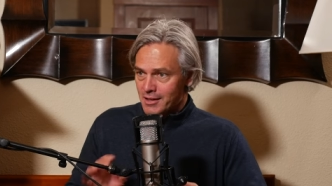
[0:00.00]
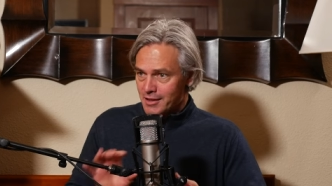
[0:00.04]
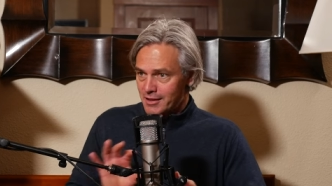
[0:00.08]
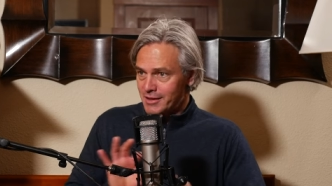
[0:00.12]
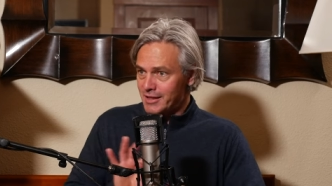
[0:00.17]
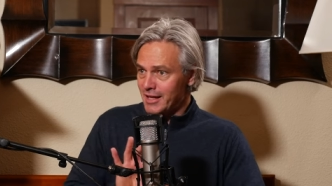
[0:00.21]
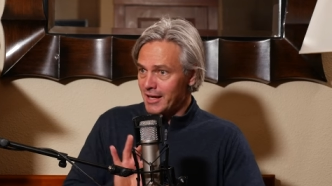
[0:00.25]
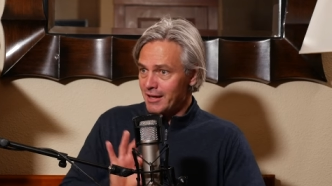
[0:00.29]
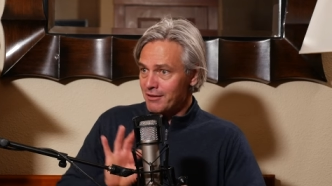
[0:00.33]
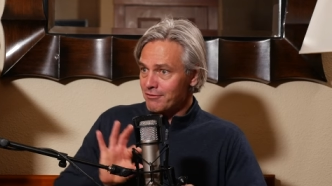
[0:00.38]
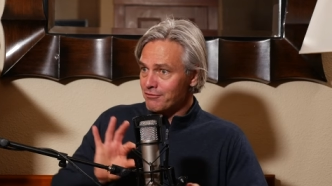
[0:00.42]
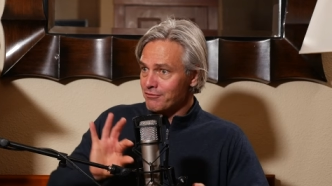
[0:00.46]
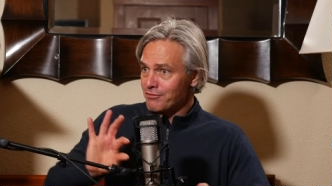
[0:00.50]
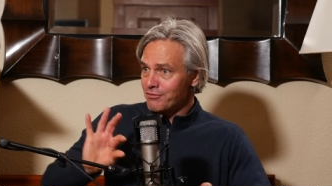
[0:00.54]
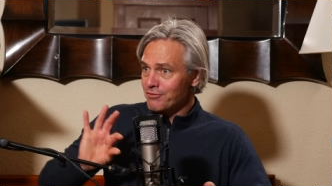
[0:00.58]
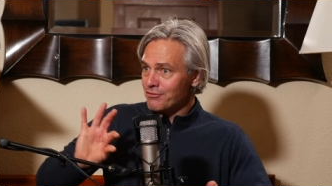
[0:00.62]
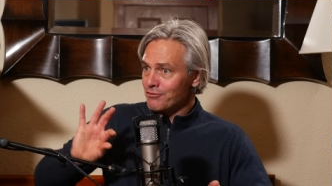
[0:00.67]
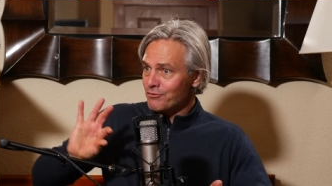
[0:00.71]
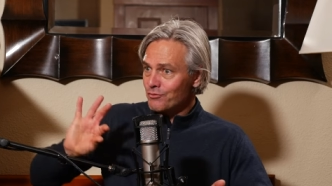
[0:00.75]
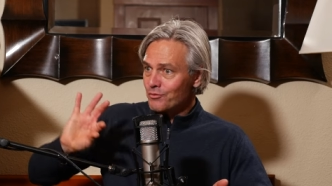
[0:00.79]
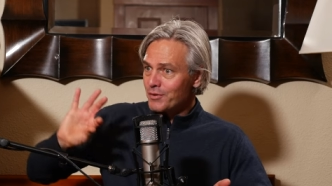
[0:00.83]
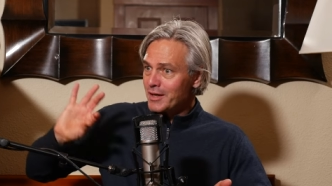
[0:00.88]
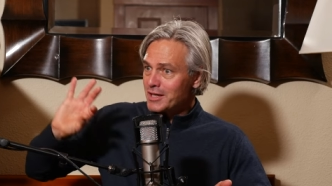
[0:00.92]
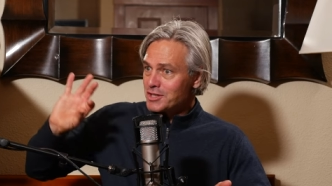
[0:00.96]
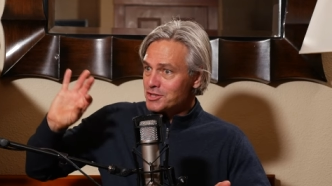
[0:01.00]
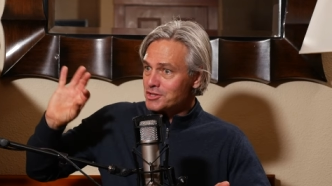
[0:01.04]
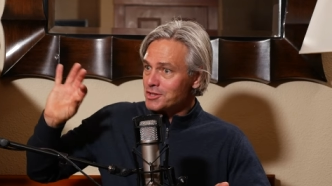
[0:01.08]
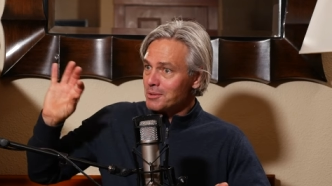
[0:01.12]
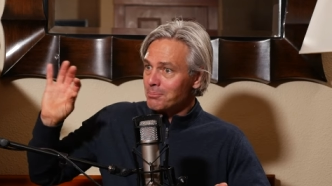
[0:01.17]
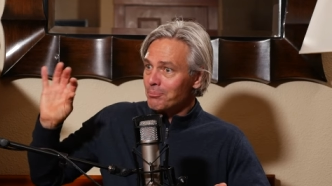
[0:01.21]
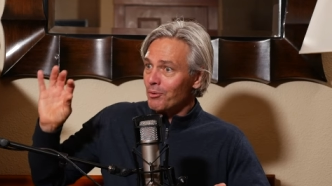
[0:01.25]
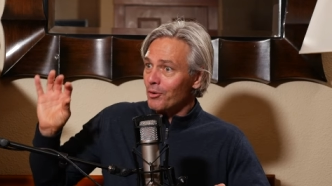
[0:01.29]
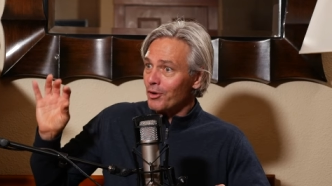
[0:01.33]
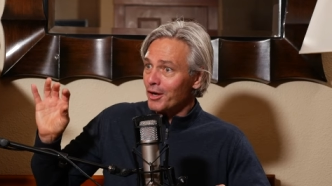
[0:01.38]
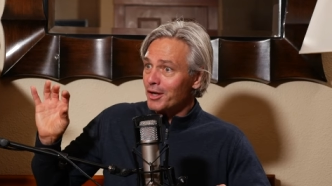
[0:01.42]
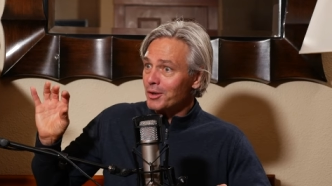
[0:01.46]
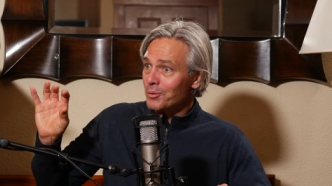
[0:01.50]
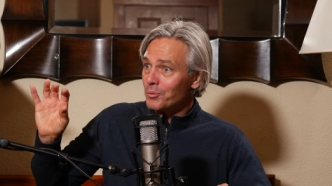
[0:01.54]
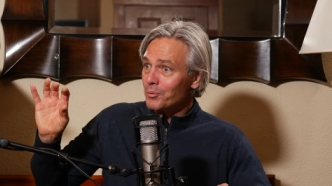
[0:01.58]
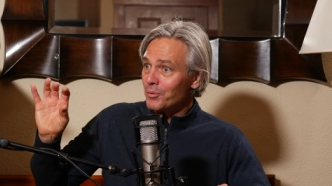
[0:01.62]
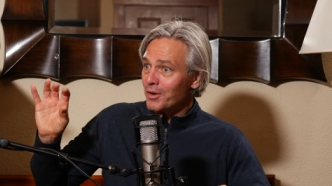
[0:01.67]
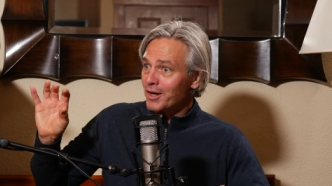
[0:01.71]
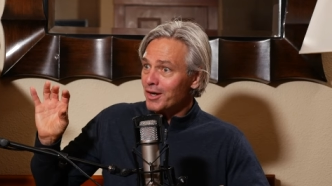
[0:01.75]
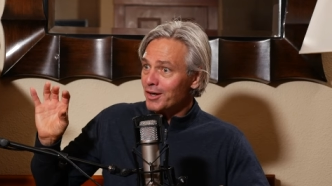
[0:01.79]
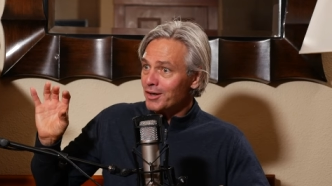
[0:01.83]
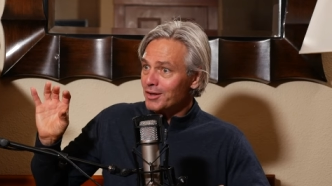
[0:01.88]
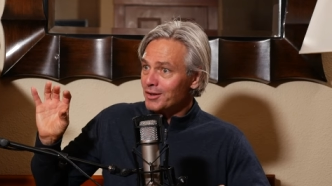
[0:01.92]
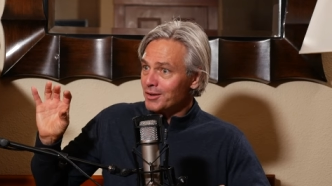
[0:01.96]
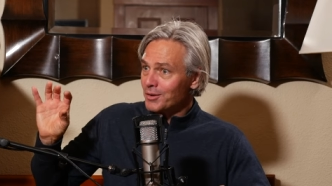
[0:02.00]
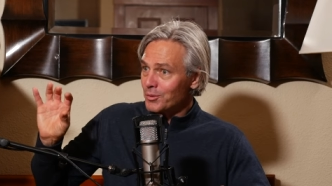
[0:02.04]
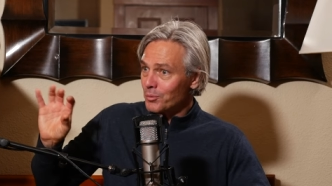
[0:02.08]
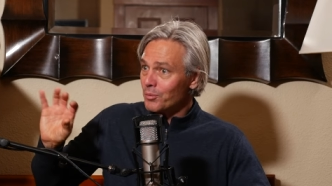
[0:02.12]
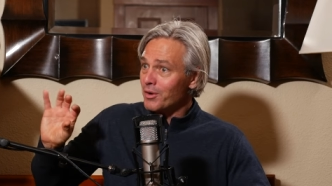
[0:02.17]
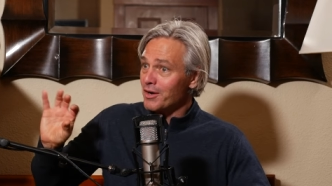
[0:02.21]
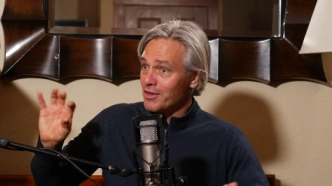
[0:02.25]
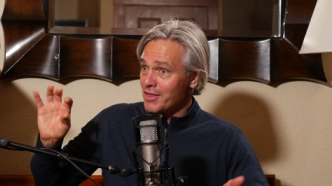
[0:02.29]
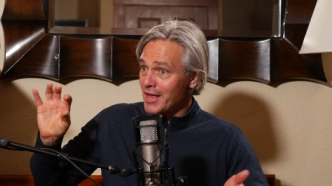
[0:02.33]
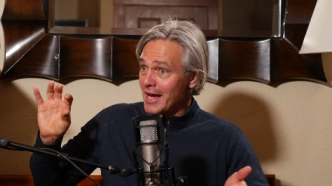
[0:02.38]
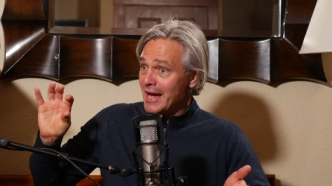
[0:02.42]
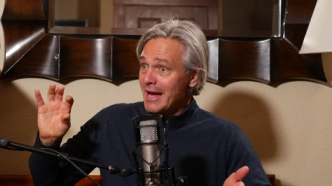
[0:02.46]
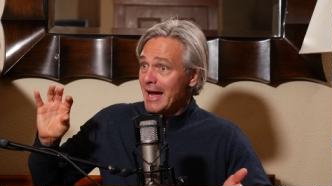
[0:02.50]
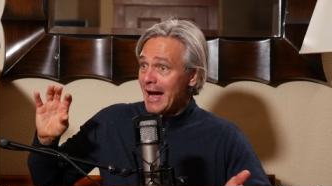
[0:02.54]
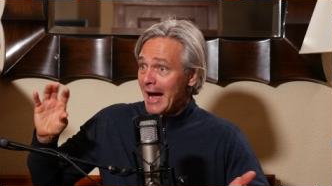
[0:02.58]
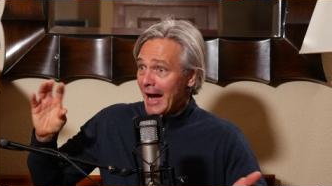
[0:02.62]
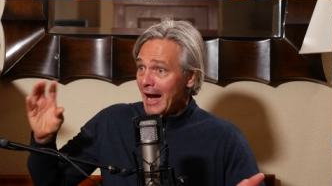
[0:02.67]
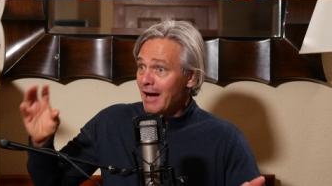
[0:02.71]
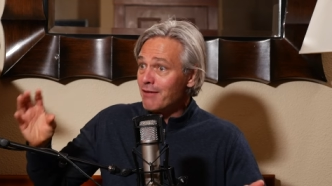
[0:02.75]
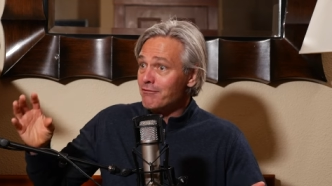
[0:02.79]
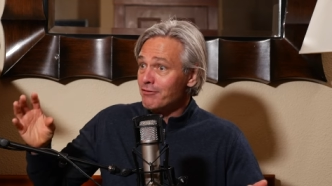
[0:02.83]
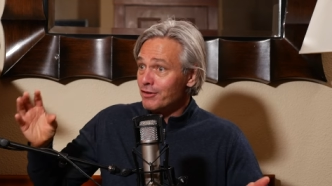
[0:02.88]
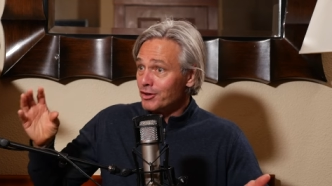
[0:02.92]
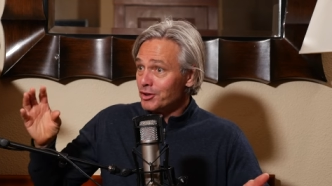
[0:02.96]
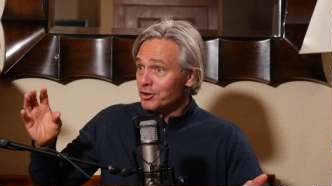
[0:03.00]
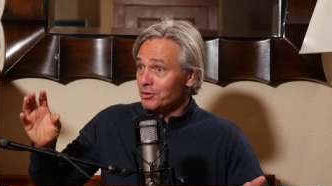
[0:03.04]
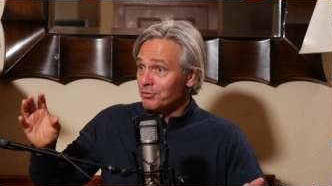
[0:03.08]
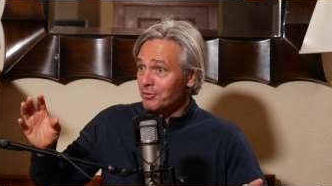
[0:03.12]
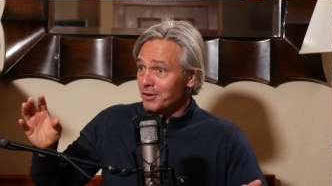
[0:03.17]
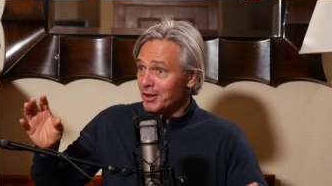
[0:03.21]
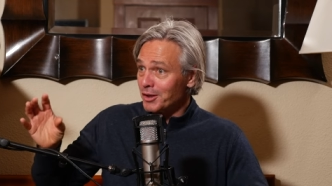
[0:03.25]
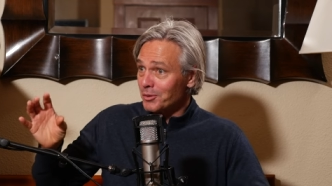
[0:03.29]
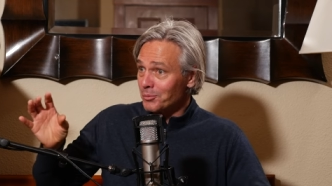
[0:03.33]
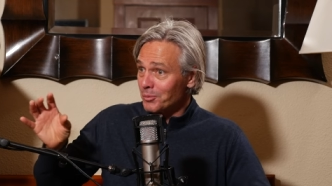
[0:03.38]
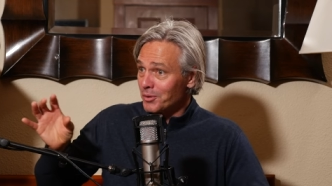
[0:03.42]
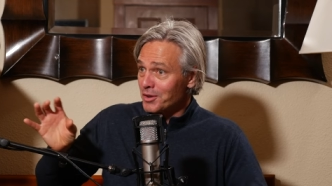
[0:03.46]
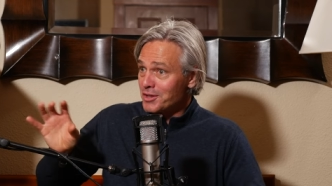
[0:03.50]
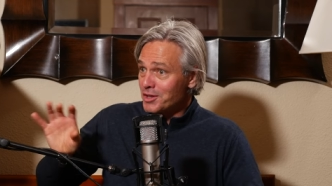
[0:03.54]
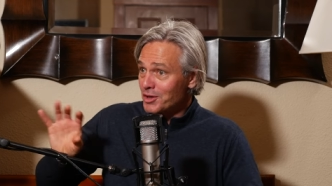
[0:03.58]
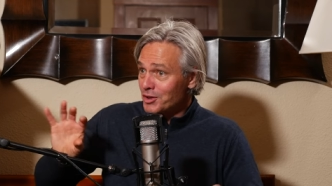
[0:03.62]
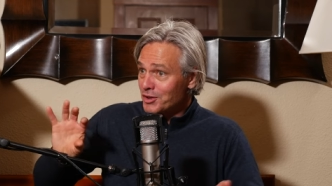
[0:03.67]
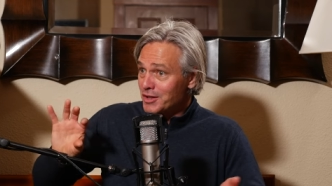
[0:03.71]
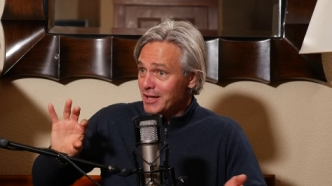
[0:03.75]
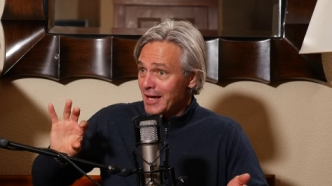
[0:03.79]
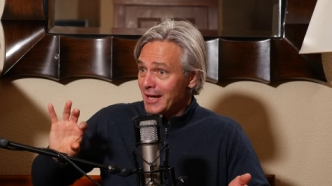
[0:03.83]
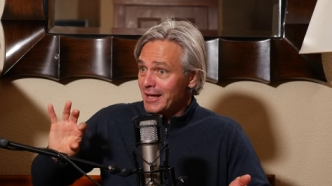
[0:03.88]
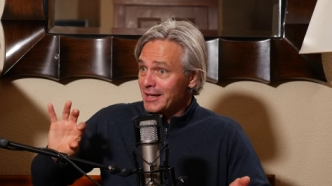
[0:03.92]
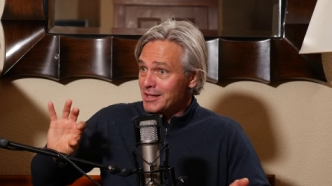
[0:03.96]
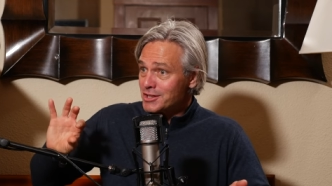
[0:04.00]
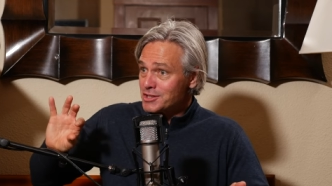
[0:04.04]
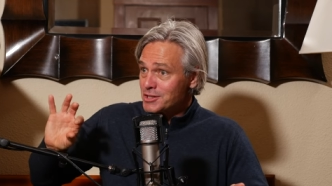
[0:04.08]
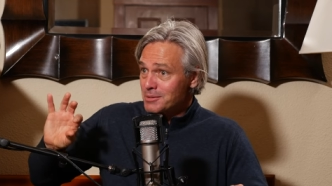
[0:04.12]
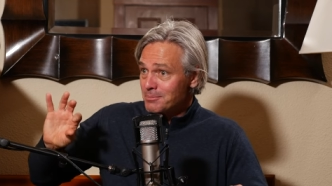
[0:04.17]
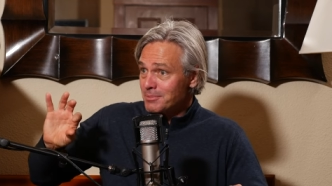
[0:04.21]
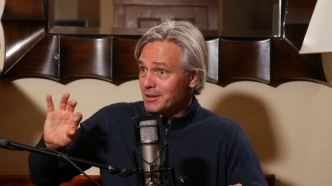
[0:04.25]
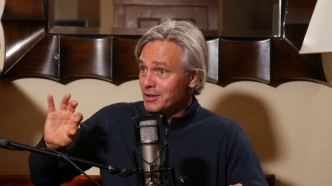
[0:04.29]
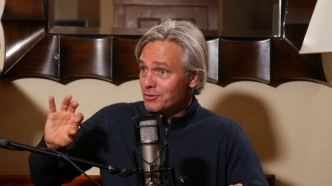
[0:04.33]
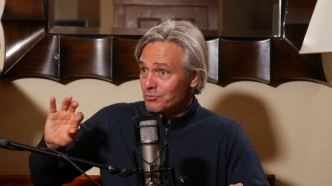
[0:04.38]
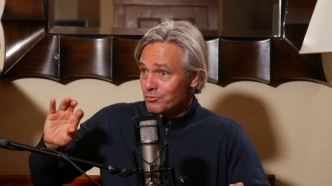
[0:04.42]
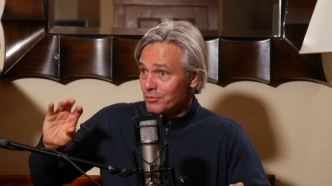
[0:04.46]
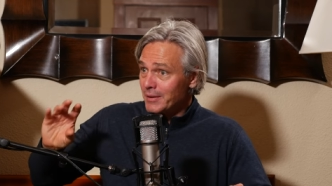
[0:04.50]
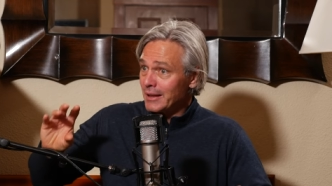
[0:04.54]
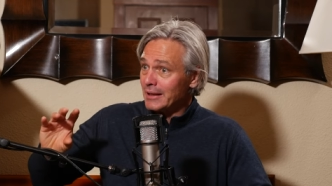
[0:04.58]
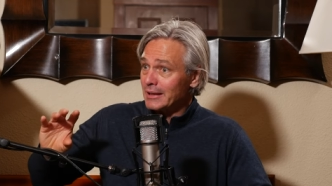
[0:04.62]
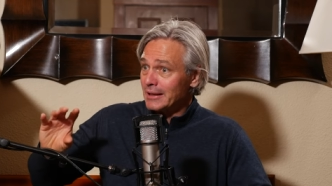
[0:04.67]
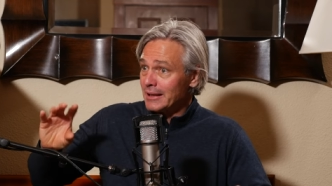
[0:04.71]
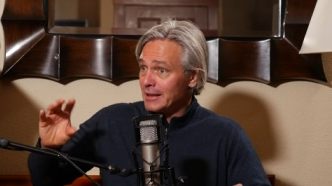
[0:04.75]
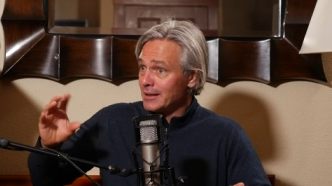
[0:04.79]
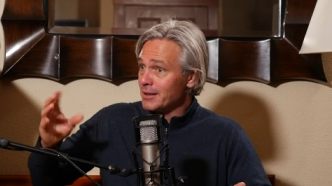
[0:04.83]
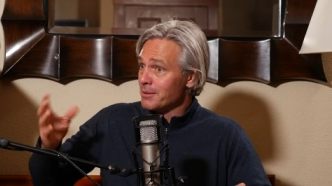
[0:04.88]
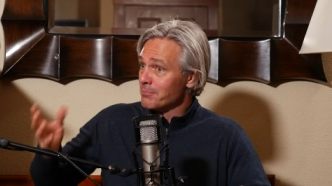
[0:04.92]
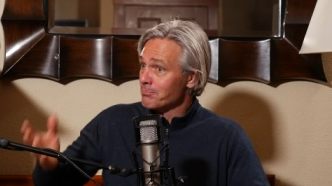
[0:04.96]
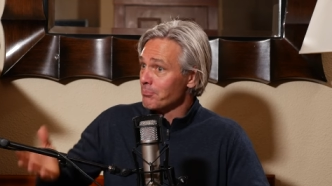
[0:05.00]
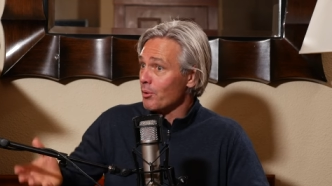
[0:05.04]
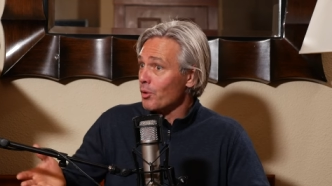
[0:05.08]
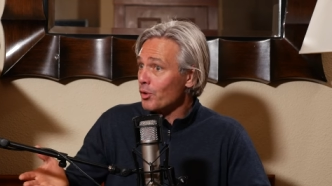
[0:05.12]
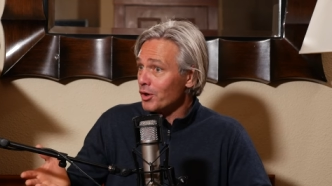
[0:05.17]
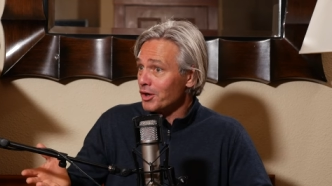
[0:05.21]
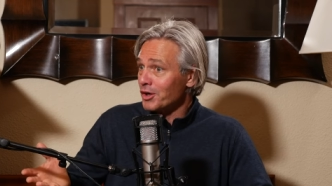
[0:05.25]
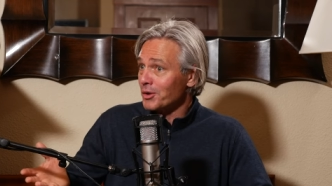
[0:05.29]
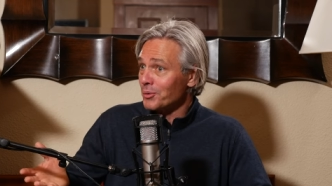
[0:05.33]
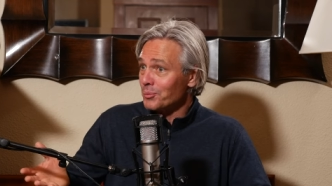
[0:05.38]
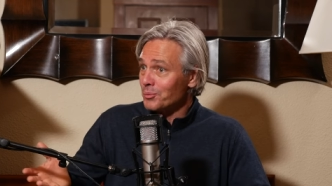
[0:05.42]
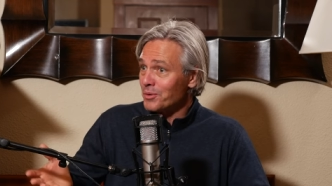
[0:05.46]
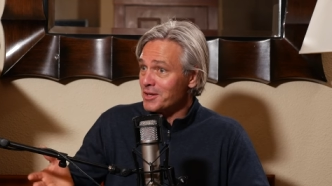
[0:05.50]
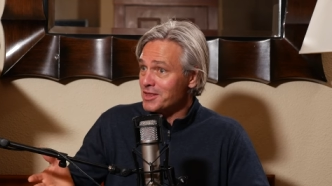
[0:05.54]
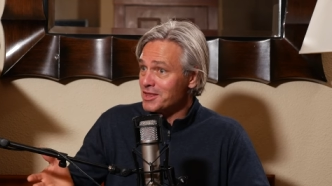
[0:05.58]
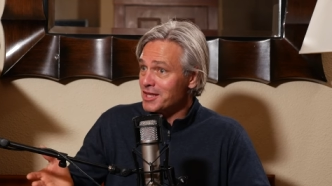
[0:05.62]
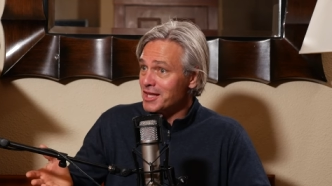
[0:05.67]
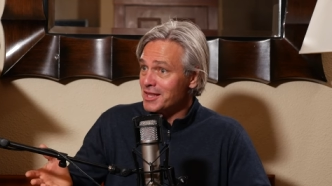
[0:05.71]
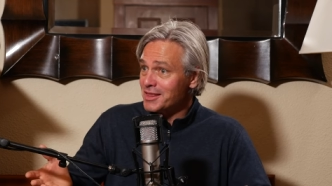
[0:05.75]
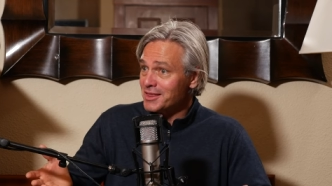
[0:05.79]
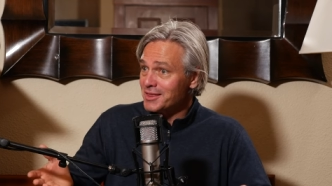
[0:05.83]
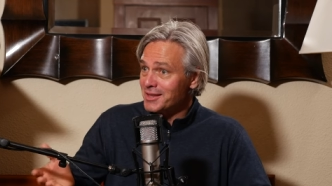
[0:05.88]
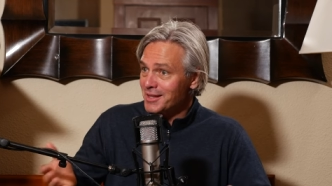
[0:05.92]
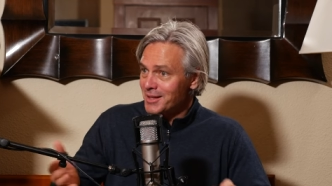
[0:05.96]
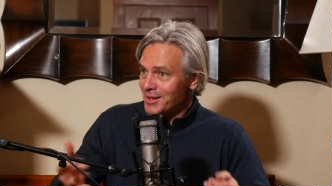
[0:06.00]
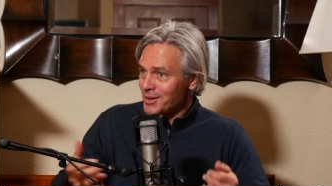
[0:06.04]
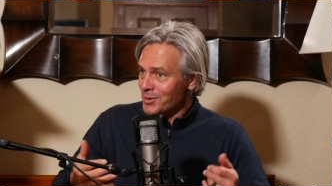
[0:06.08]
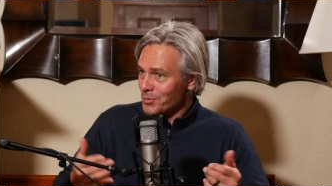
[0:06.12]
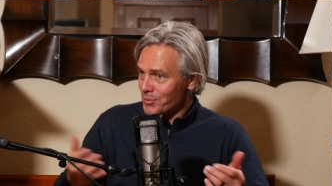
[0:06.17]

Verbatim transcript: they've reached a point where where they have a career where they're getting to be really important within